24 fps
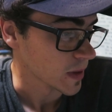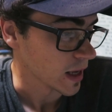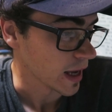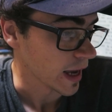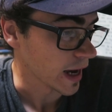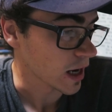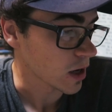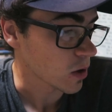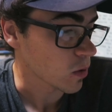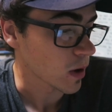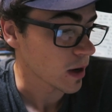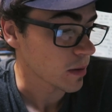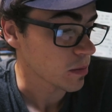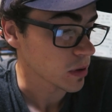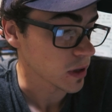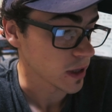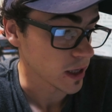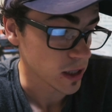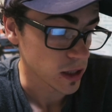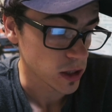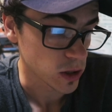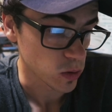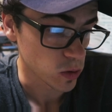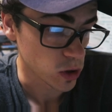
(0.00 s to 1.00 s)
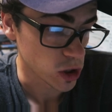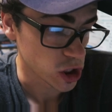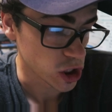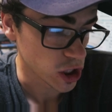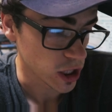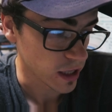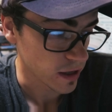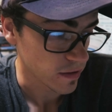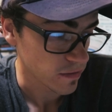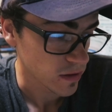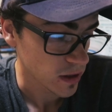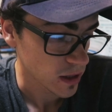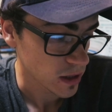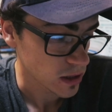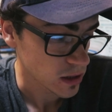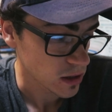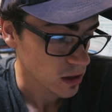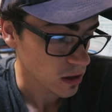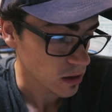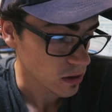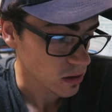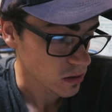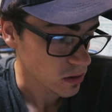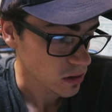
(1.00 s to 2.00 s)
how do I plan to achieve these
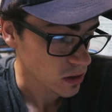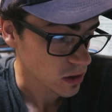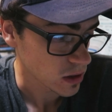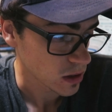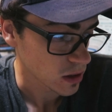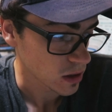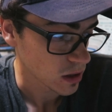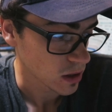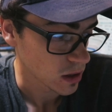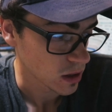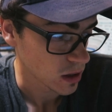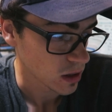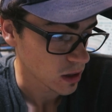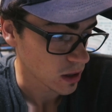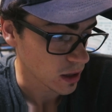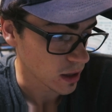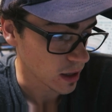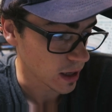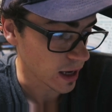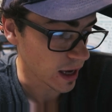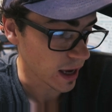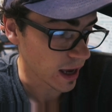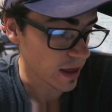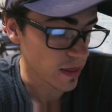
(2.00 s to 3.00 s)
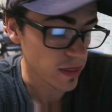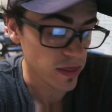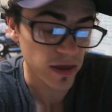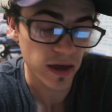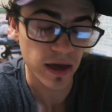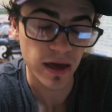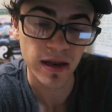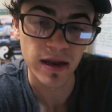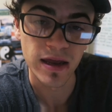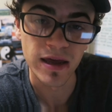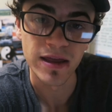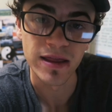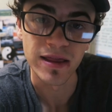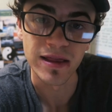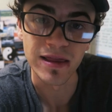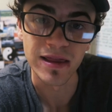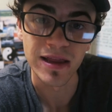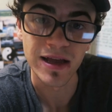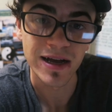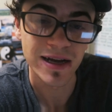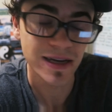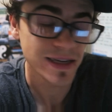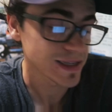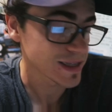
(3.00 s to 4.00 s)
goals, and then
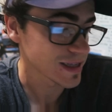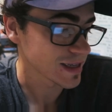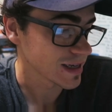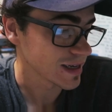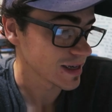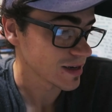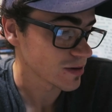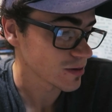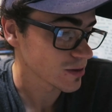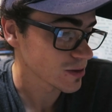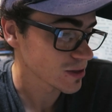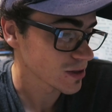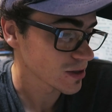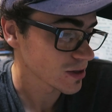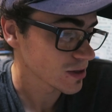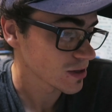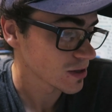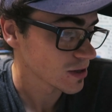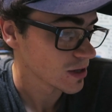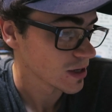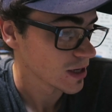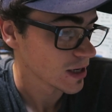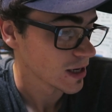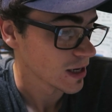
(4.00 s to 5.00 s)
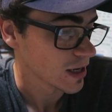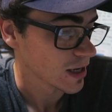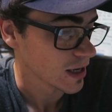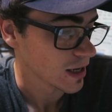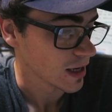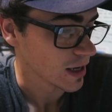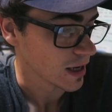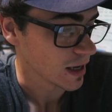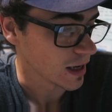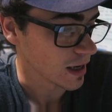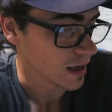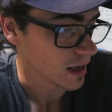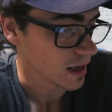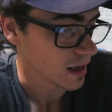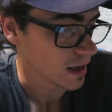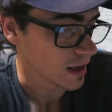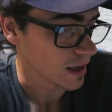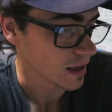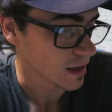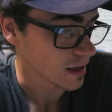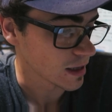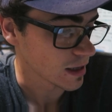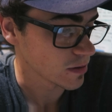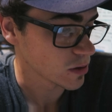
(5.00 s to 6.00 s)
lastly, it also
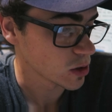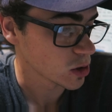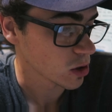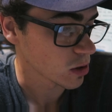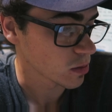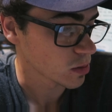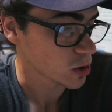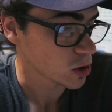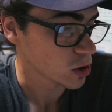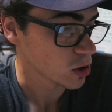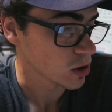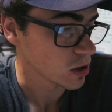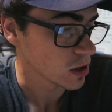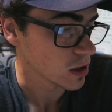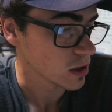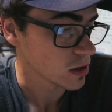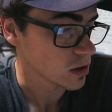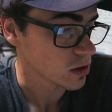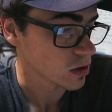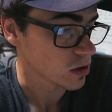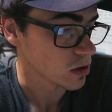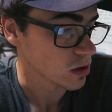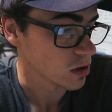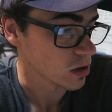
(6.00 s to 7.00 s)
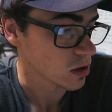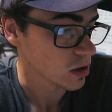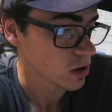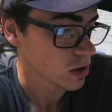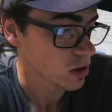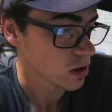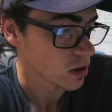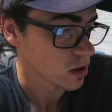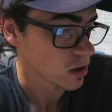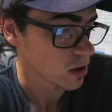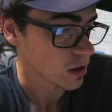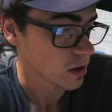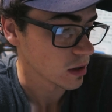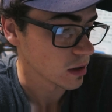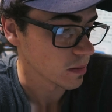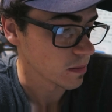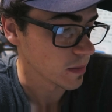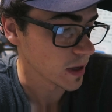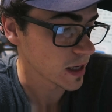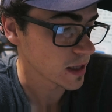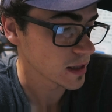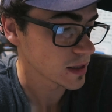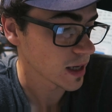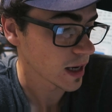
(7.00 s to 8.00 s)
gives you the opportunity to
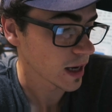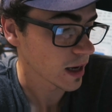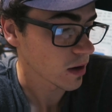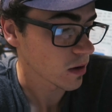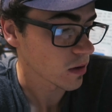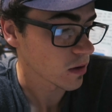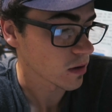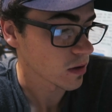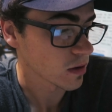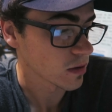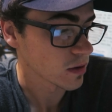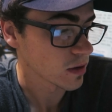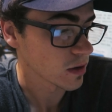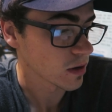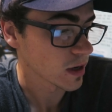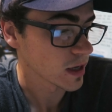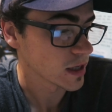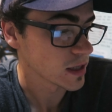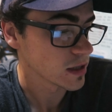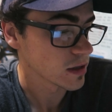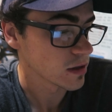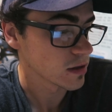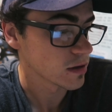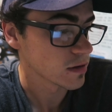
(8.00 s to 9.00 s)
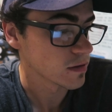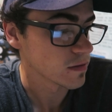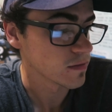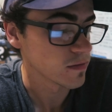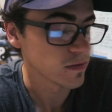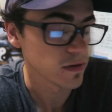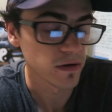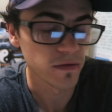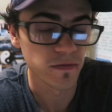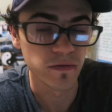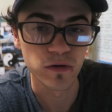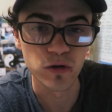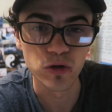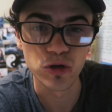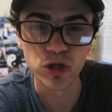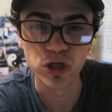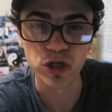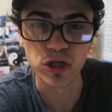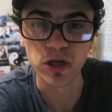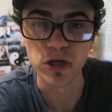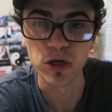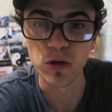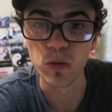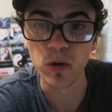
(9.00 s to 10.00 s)
meditate on the idea of a
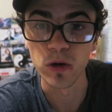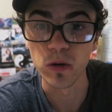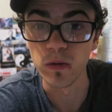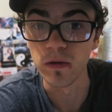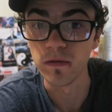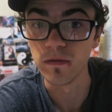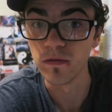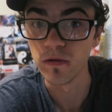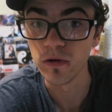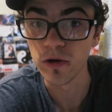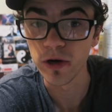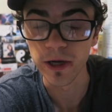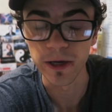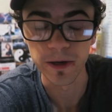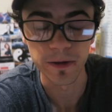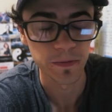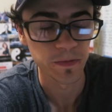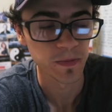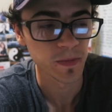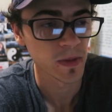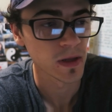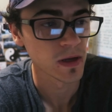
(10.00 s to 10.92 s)
future that you want to avoid.